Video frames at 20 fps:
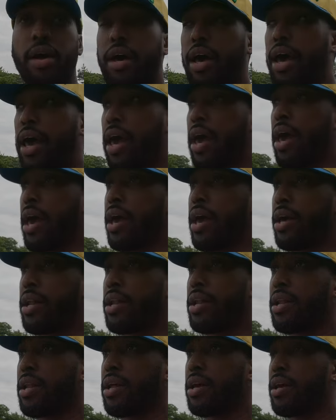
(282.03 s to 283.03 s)

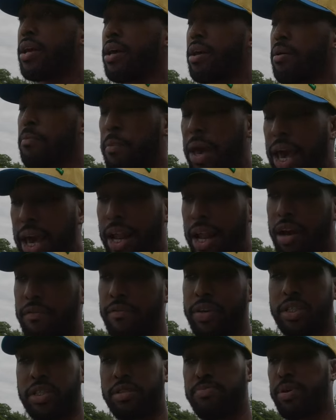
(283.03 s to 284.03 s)
And man, I've
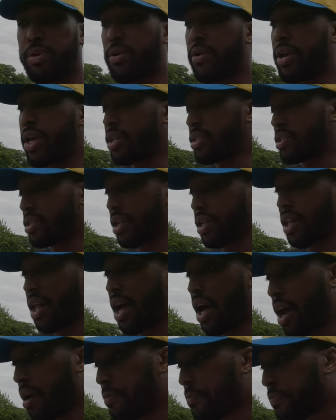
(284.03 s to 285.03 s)
experienced a
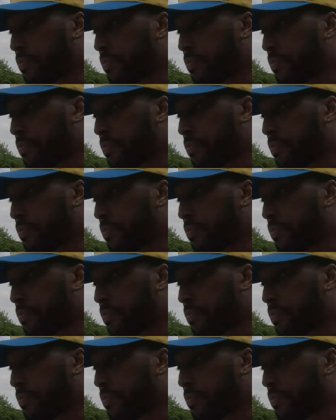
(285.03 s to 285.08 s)
lot.